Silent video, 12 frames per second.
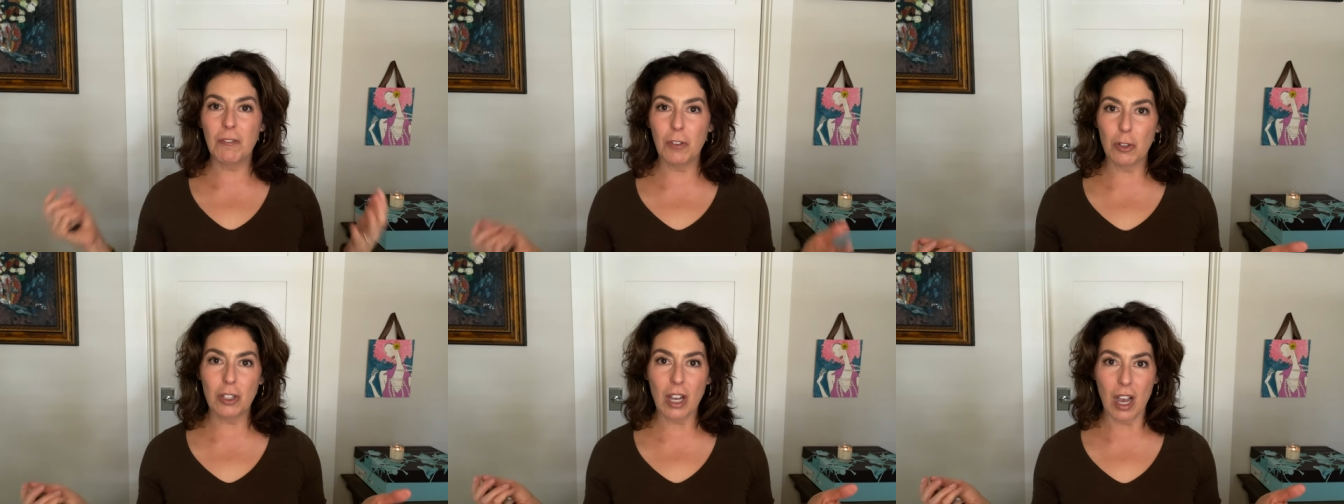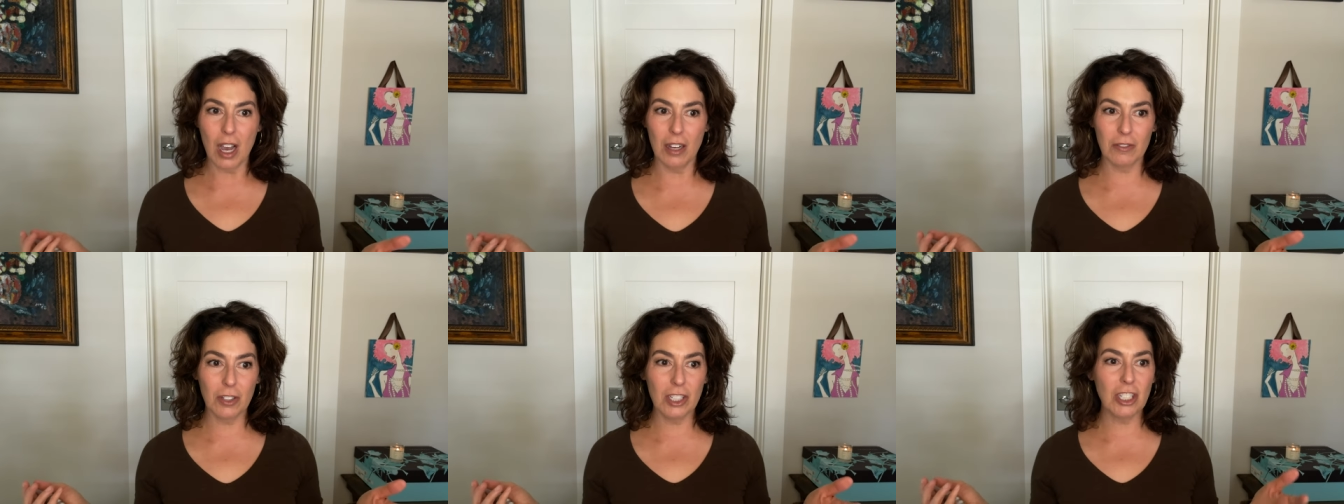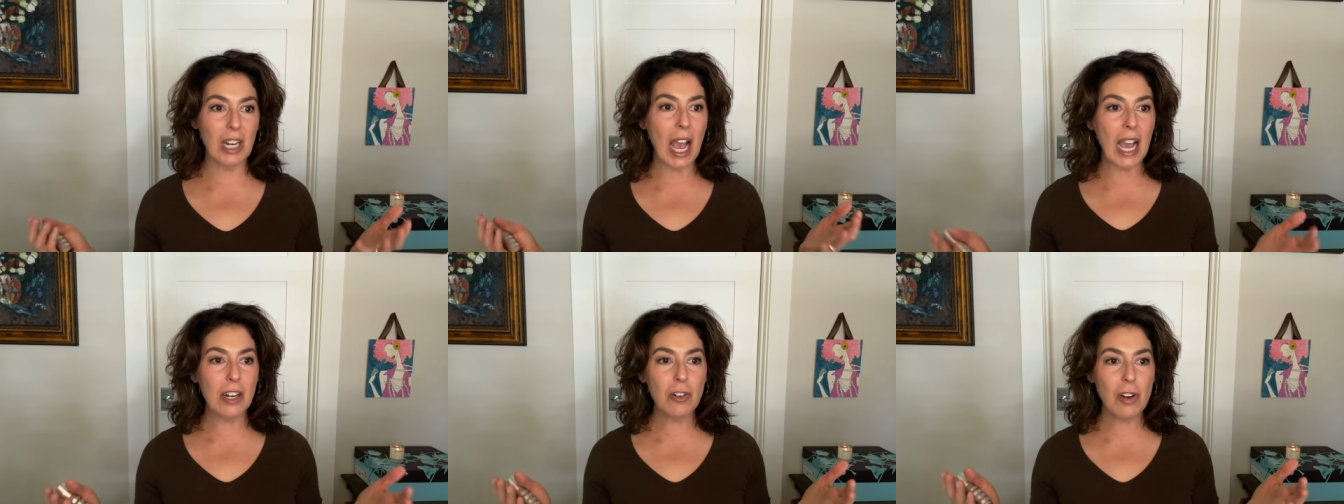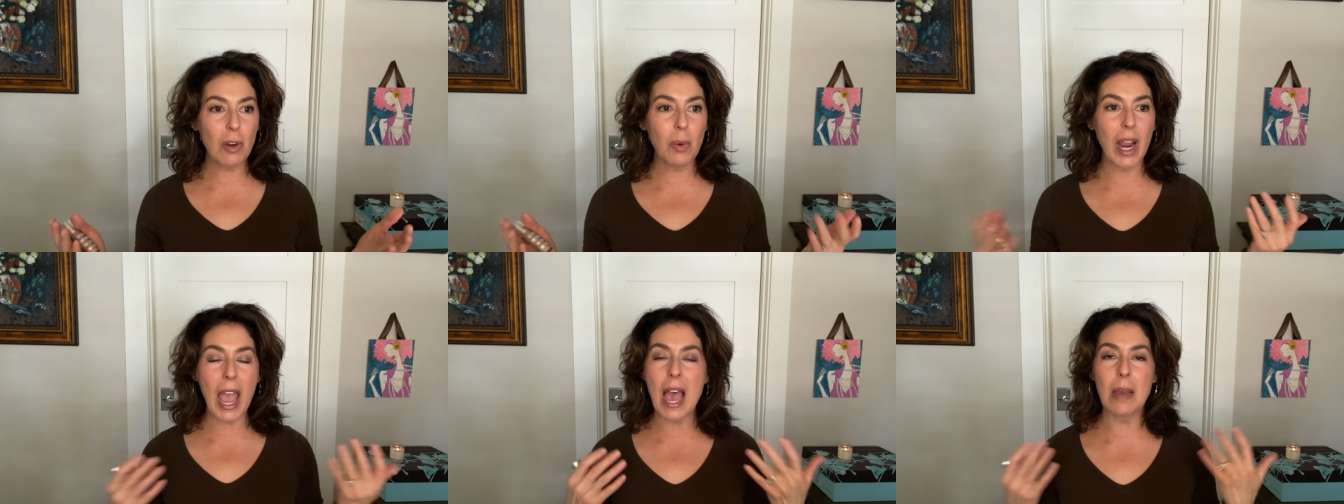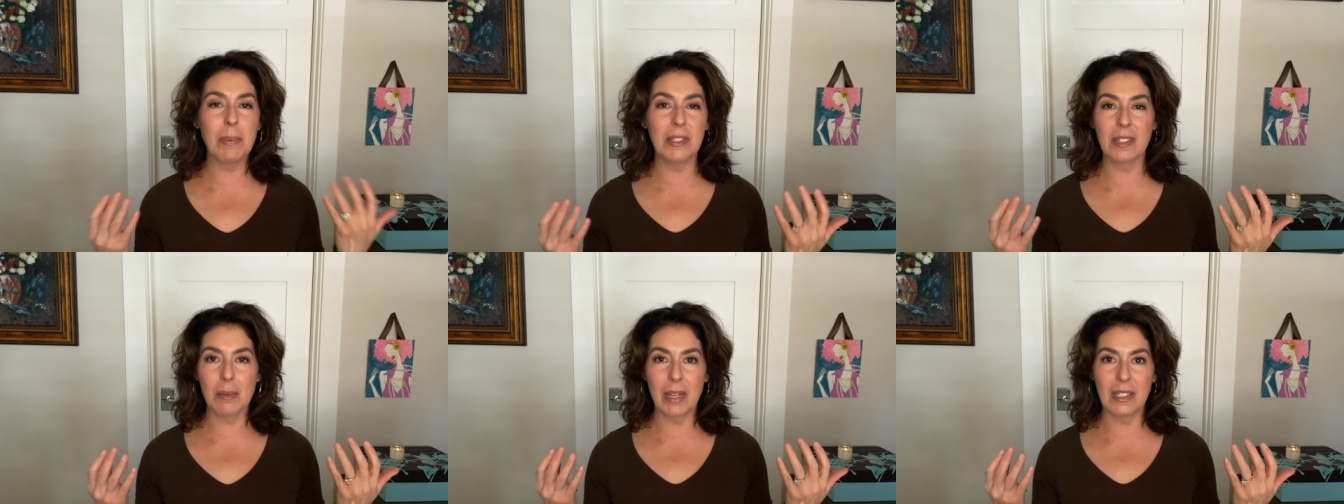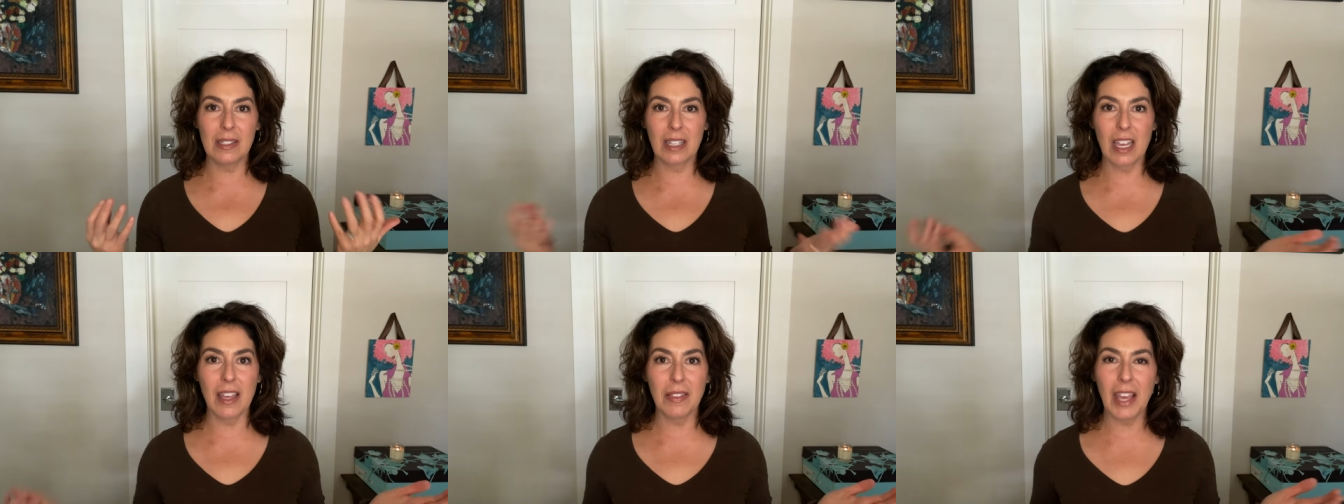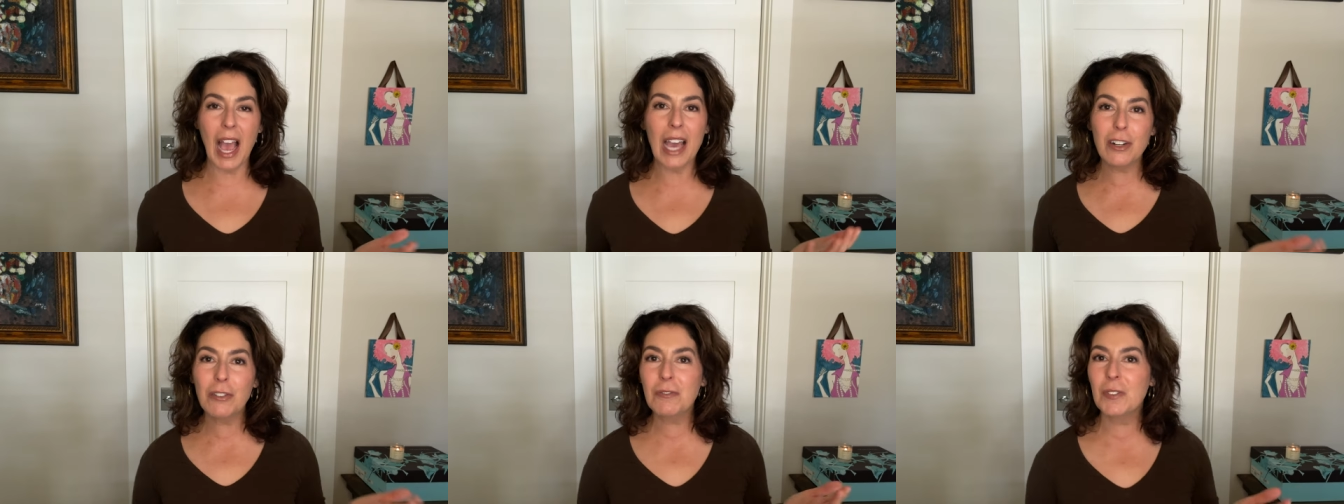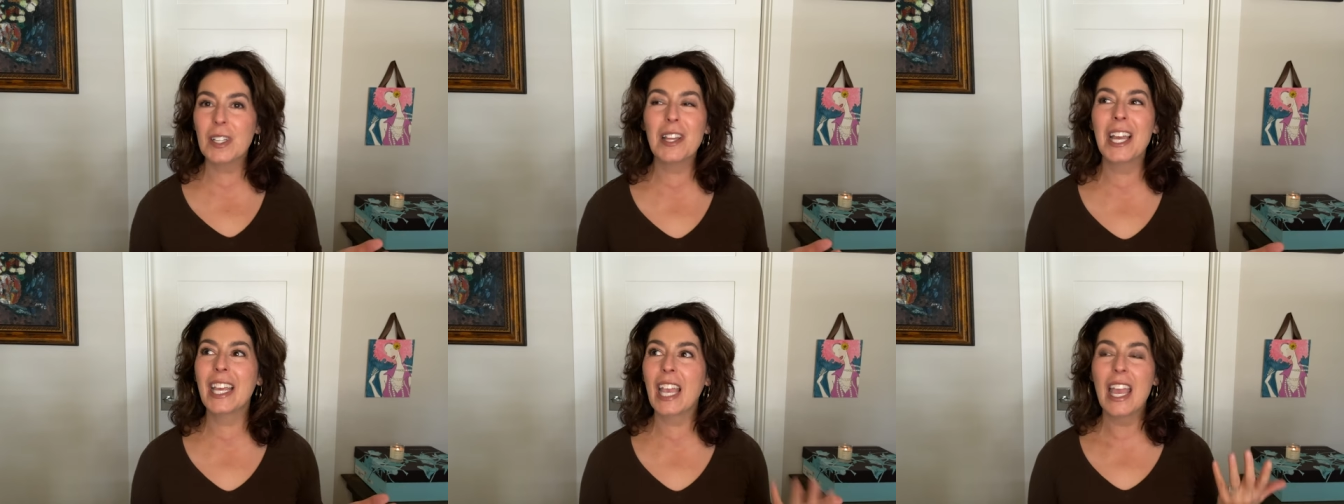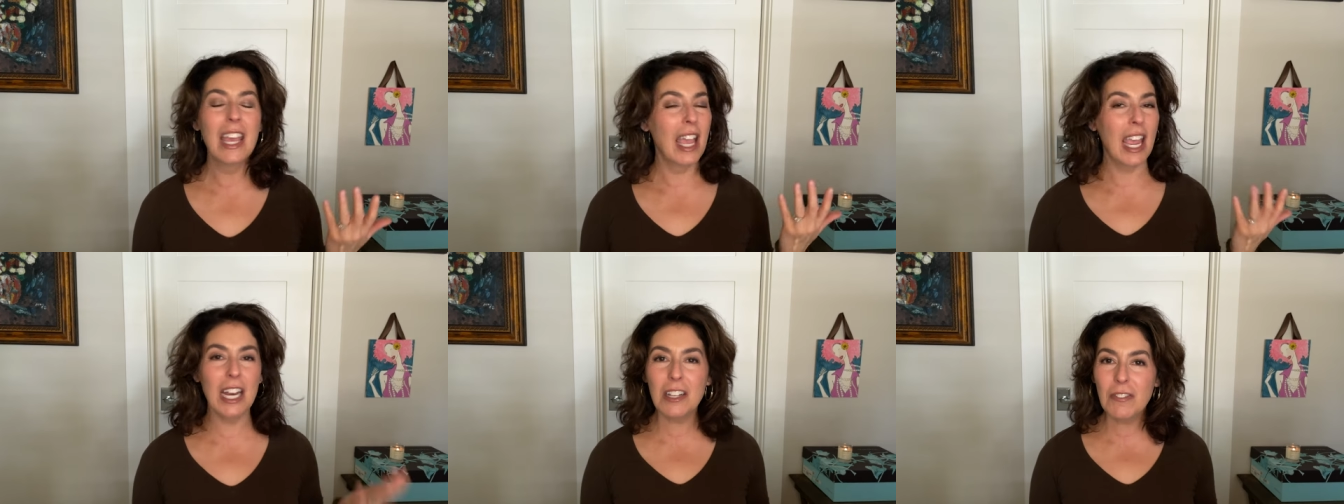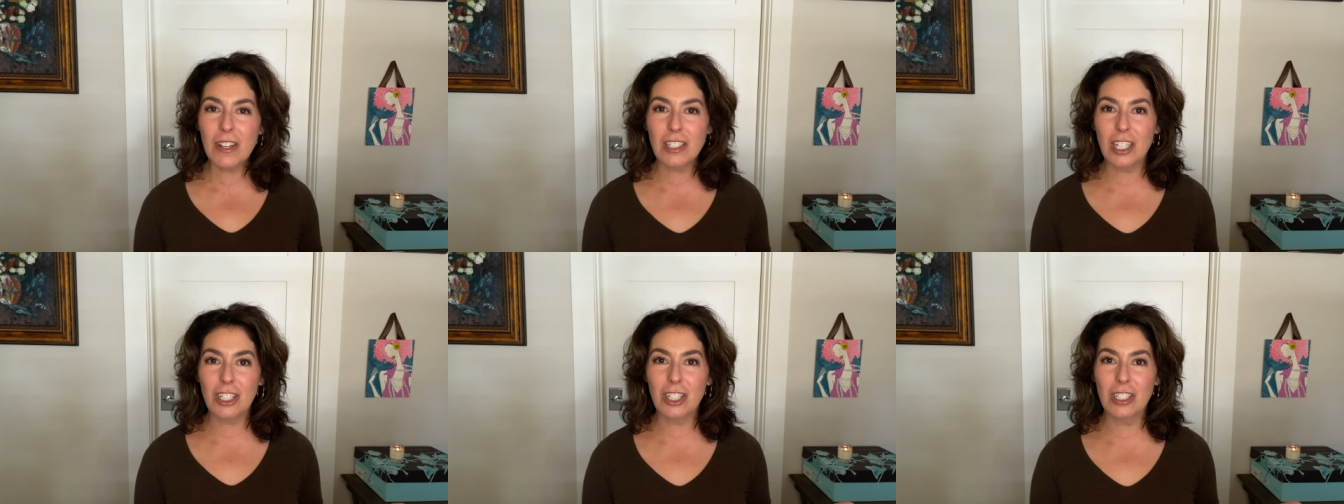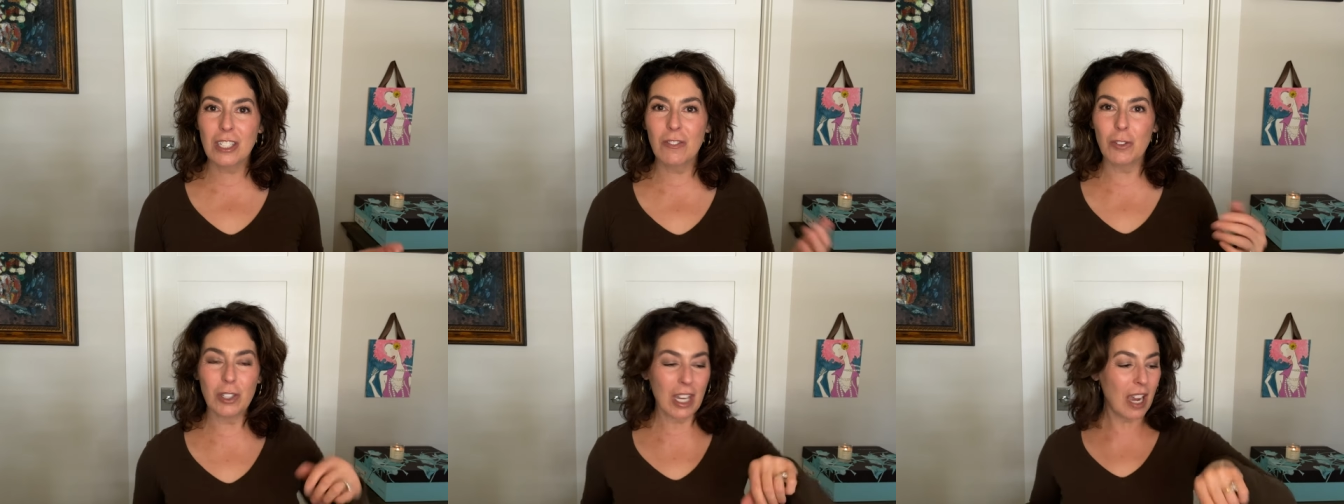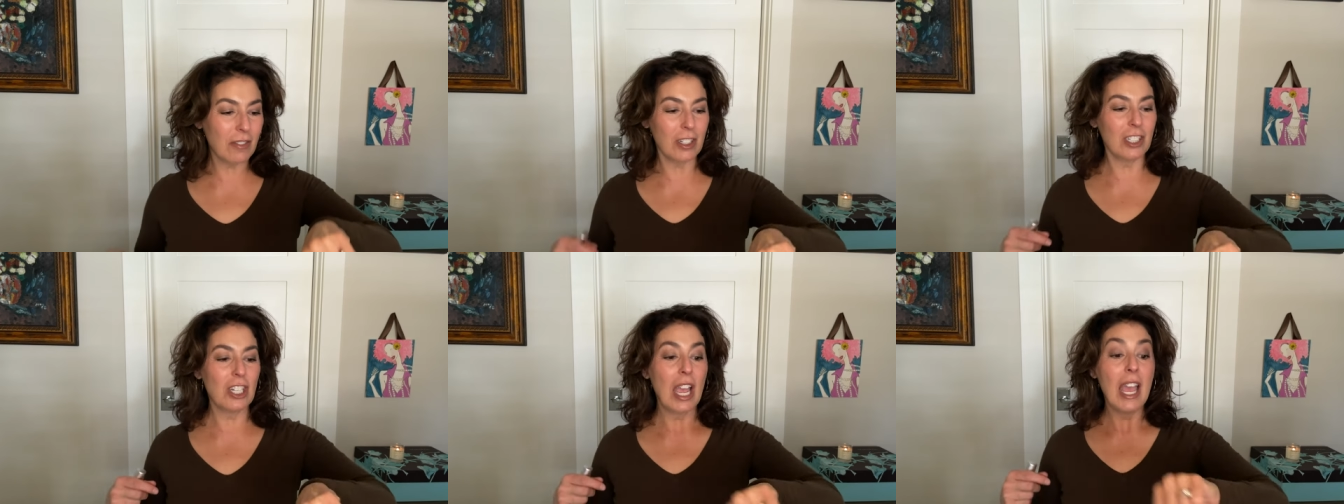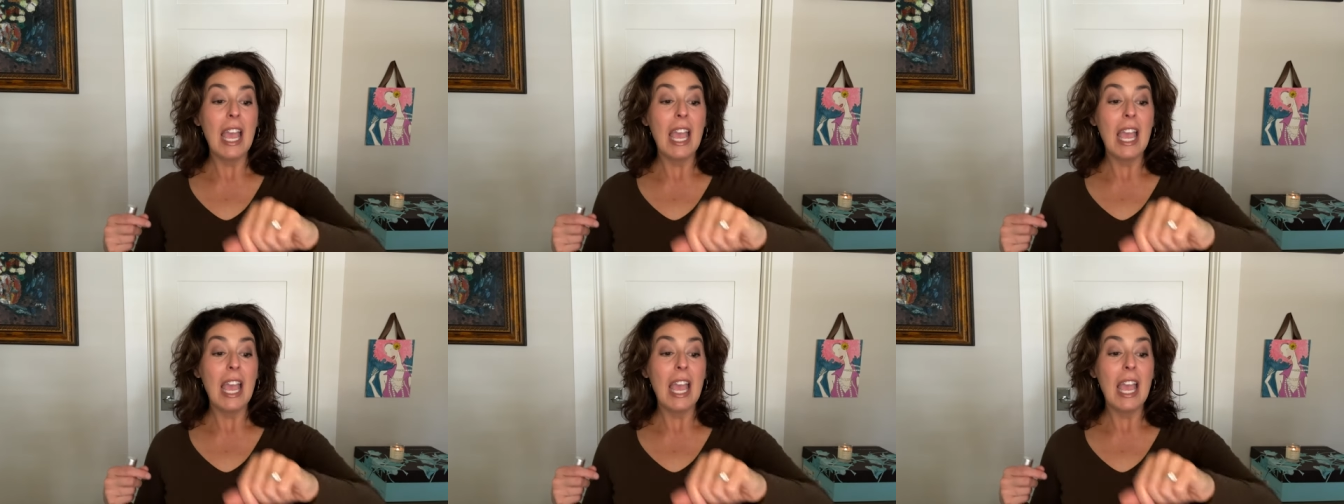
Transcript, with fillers: full coverage and I don't know what happens on my skin that I don't feel like any foundation is full coverage.